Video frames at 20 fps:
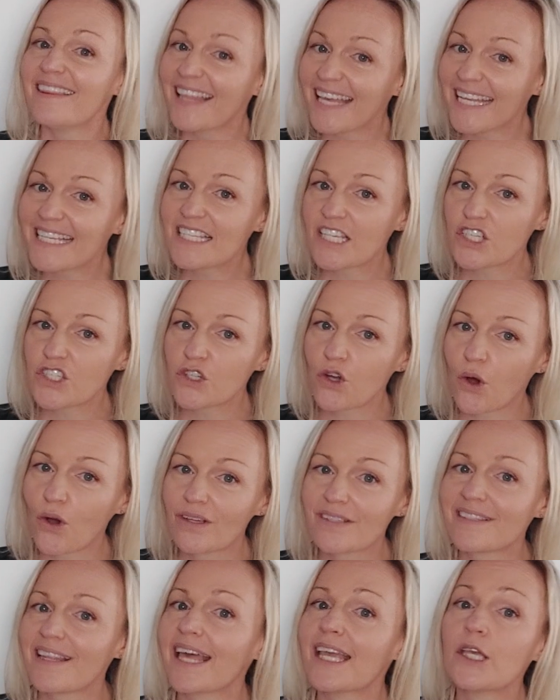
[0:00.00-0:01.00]
These are
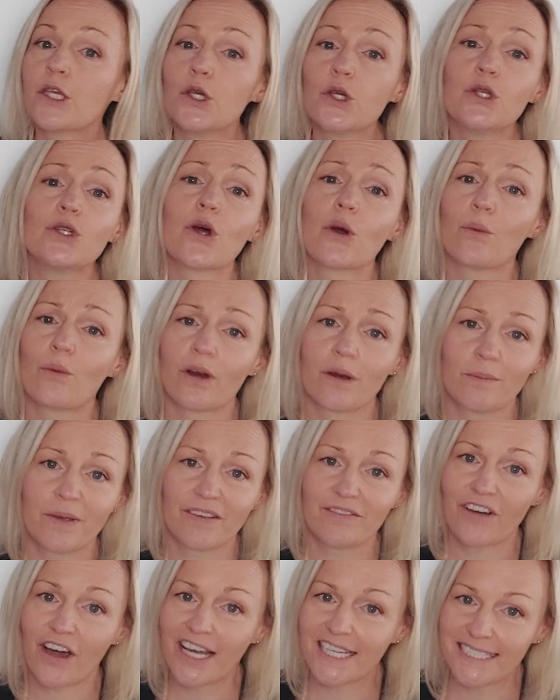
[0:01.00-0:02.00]
shocks that you don't want to be
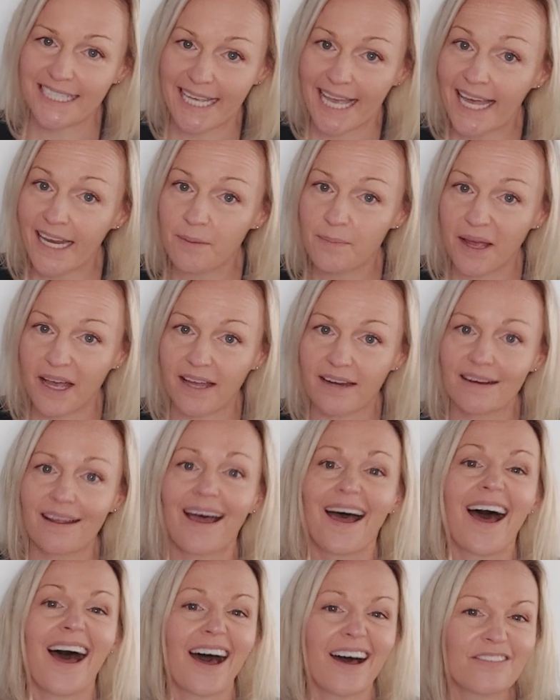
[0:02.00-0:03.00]
finding out about
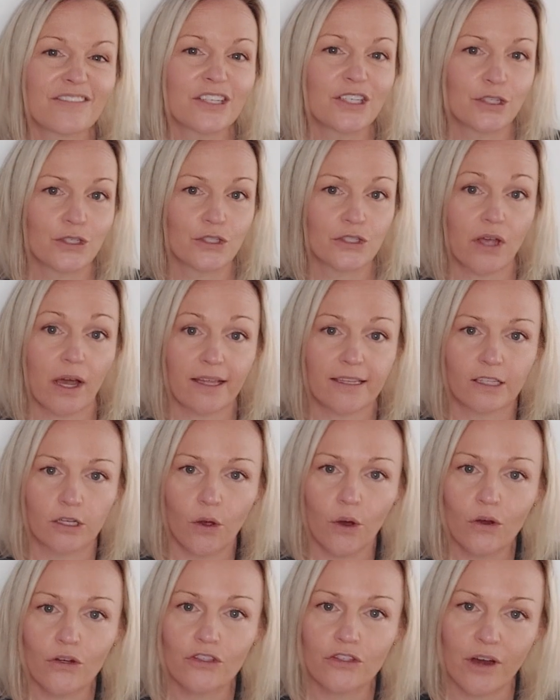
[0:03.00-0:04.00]
after you sign the
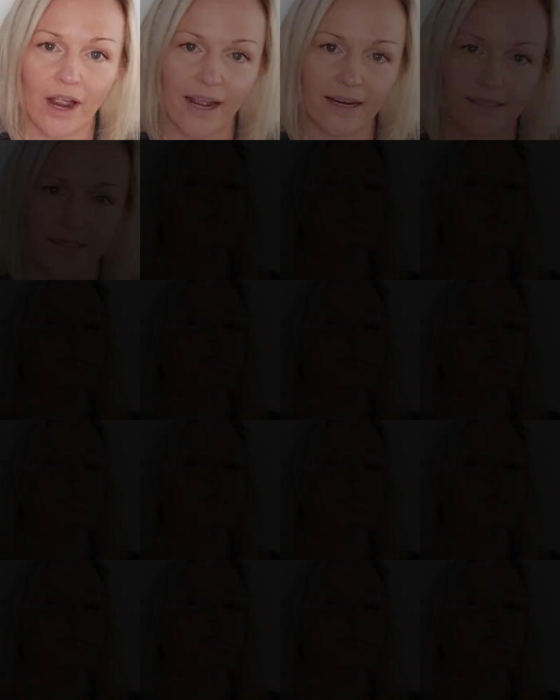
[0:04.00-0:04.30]
contract.